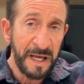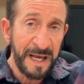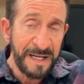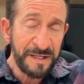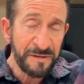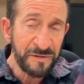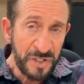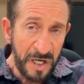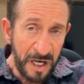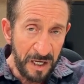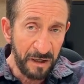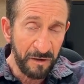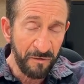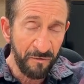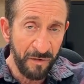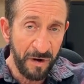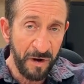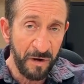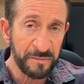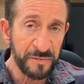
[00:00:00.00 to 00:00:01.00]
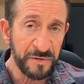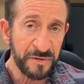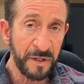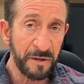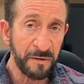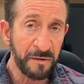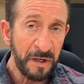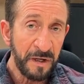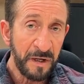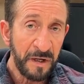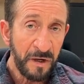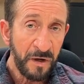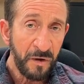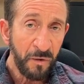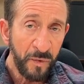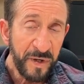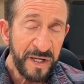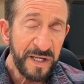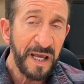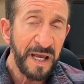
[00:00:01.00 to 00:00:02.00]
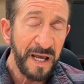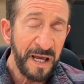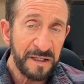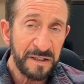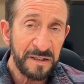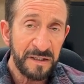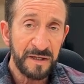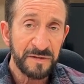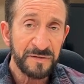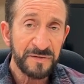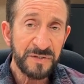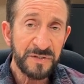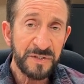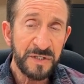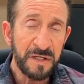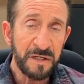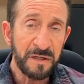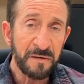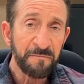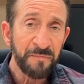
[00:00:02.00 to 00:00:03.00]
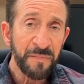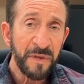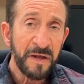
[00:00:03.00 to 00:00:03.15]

angelic realms that we can't yet see.